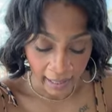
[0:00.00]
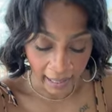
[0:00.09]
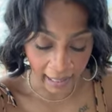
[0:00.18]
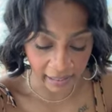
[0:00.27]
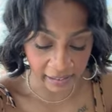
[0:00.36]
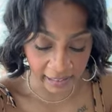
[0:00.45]

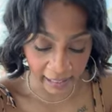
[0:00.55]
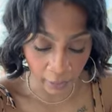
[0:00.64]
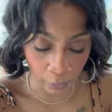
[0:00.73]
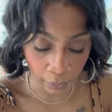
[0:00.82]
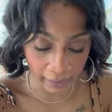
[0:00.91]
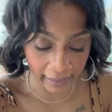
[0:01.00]
As
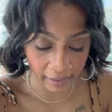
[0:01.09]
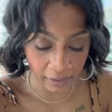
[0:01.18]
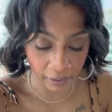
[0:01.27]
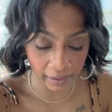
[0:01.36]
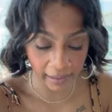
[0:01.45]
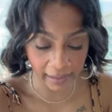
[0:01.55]
Jehu
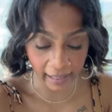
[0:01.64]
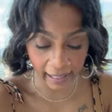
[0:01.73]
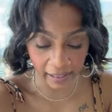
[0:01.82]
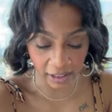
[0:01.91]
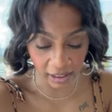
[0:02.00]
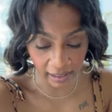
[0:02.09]
entered the
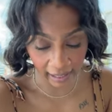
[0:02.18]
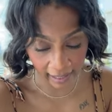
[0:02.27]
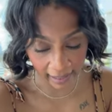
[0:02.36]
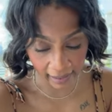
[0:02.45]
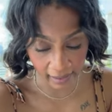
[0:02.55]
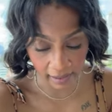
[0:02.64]
gate, she
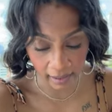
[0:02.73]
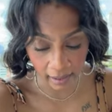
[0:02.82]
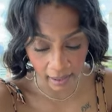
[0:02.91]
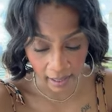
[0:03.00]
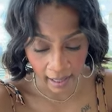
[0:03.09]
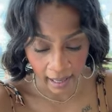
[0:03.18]
asked,
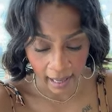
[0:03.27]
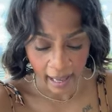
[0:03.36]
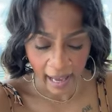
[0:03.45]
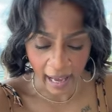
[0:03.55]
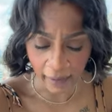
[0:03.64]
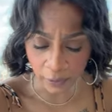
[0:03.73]

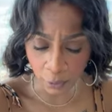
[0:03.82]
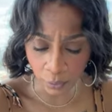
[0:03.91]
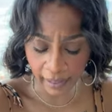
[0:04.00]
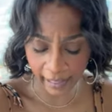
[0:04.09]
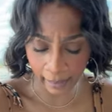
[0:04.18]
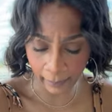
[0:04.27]
Have you
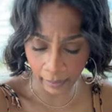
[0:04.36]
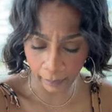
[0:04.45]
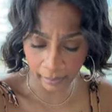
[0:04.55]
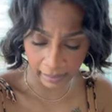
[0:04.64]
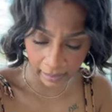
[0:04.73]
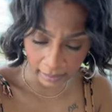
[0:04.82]
came in
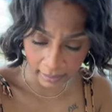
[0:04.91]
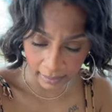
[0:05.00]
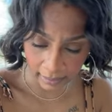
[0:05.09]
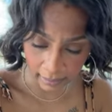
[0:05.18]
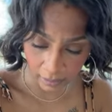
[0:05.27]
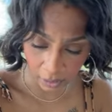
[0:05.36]

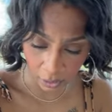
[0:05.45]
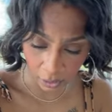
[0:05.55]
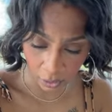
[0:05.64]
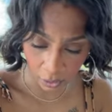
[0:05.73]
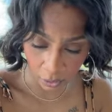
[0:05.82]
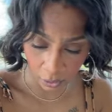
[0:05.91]
peace,
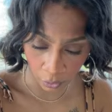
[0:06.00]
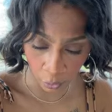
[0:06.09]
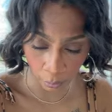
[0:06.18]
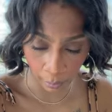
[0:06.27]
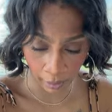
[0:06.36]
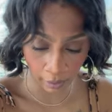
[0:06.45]

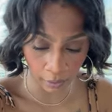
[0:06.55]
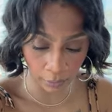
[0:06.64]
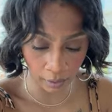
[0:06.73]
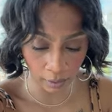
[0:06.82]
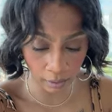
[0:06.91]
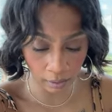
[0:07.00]
you
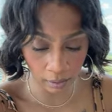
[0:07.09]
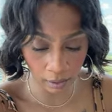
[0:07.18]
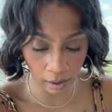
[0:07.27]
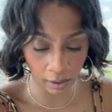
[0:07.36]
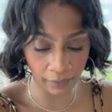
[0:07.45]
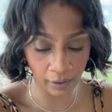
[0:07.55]
murderer
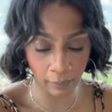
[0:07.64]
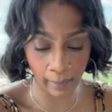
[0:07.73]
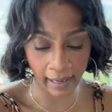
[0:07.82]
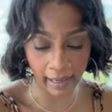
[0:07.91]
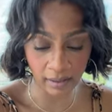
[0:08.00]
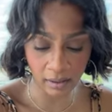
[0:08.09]
of your
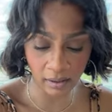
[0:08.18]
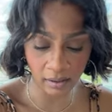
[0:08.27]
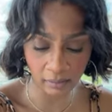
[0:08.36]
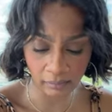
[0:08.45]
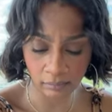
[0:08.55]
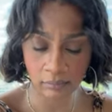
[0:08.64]
master?